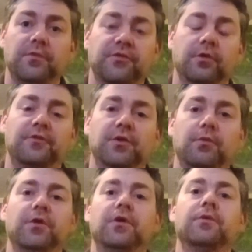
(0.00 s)
So if you
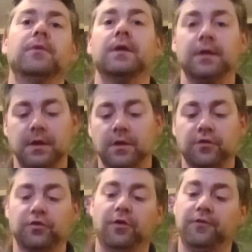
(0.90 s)
want to
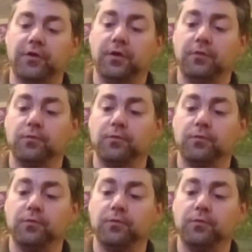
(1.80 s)
sort of